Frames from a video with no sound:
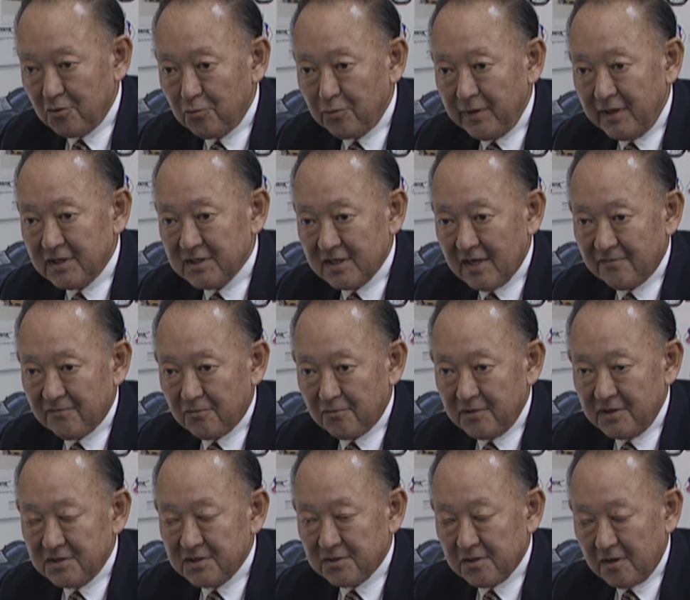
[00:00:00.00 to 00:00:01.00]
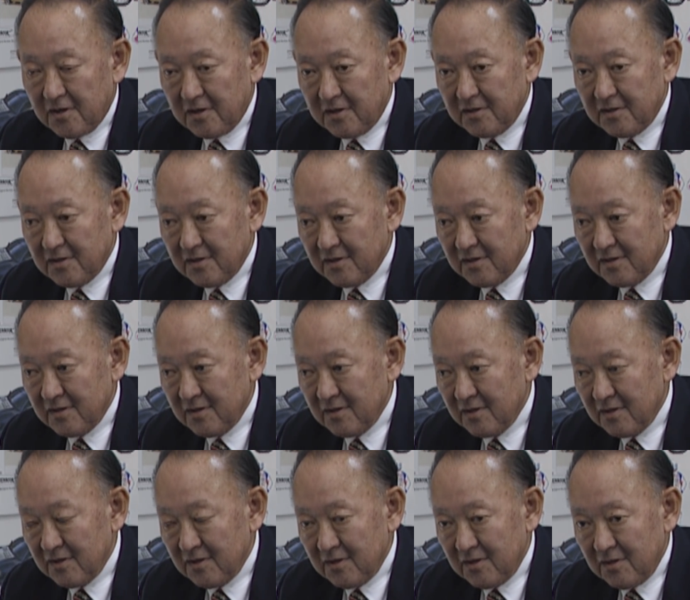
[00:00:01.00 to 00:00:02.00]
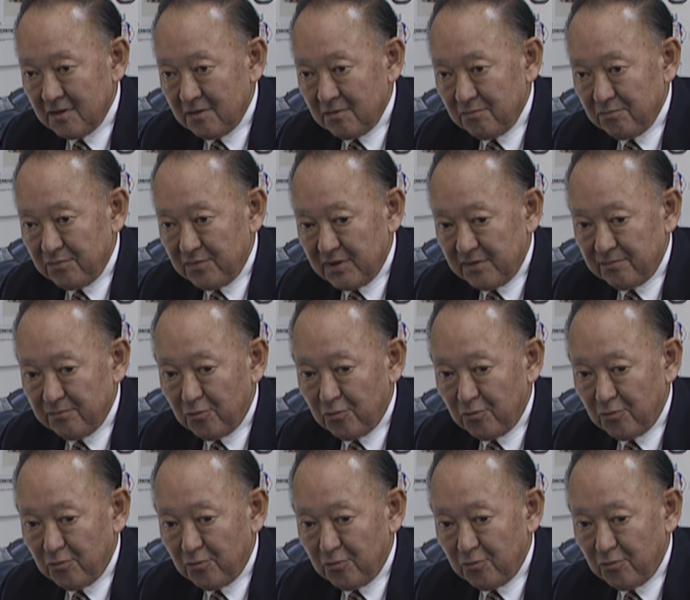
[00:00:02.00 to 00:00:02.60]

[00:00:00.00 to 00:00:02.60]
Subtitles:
weeks after he started. But